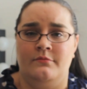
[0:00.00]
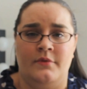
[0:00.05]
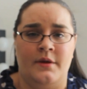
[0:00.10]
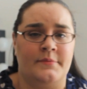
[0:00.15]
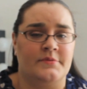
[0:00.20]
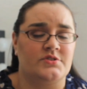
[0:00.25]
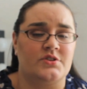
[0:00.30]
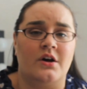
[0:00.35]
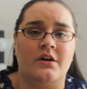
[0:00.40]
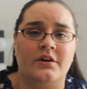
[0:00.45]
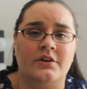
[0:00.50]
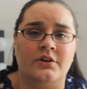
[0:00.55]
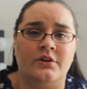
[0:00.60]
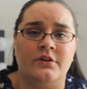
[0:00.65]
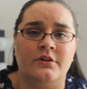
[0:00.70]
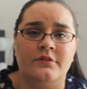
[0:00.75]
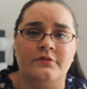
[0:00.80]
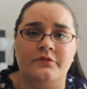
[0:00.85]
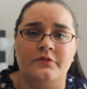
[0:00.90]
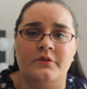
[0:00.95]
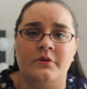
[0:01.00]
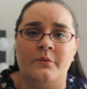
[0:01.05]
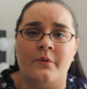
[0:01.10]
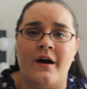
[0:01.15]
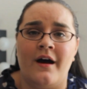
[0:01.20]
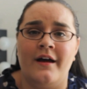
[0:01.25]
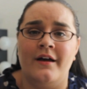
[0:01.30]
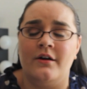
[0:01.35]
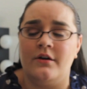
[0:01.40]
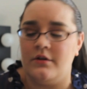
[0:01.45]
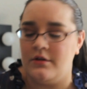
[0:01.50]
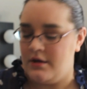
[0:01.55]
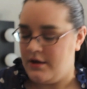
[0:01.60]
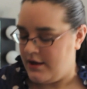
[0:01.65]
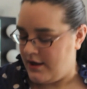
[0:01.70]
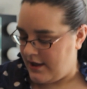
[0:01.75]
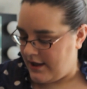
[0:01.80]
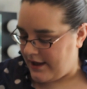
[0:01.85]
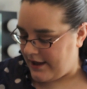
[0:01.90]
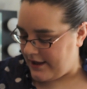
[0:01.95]
we were talking to her for a while
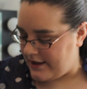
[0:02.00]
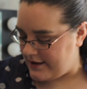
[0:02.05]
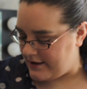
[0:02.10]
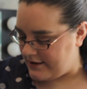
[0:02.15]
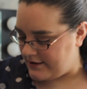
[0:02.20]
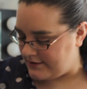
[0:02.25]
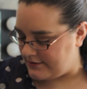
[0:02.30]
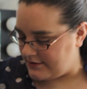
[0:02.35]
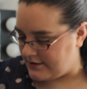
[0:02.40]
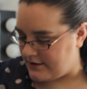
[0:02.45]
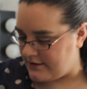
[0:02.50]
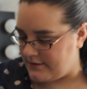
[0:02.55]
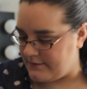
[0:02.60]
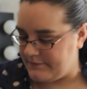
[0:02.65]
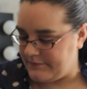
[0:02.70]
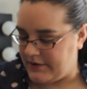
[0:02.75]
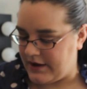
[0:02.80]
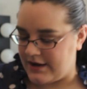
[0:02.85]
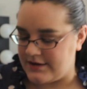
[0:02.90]
and um,